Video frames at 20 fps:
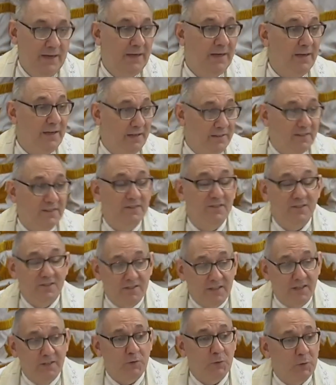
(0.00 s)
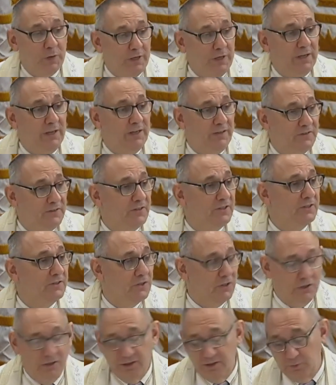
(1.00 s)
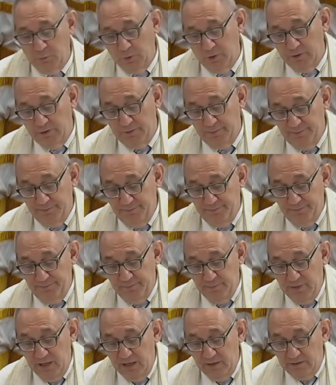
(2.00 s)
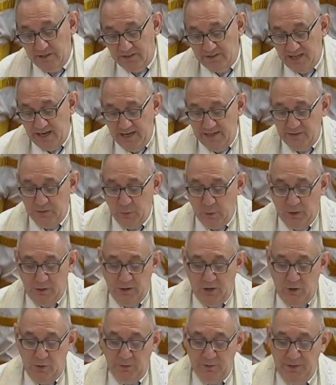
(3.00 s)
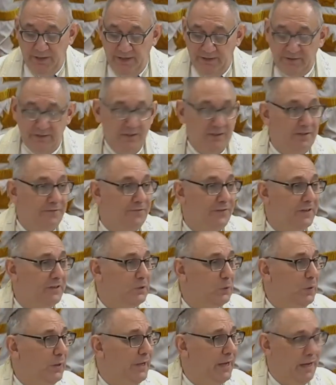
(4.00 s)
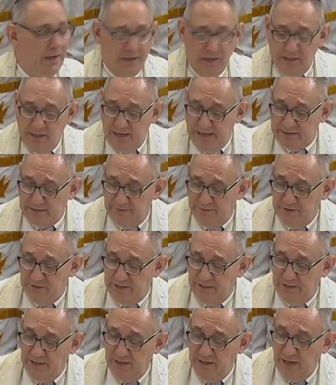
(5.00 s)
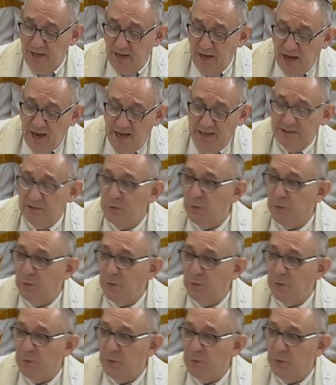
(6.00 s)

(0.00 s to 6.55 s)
It's instinctually easy to turn inward, to tend to our own needs individually and collectively, and to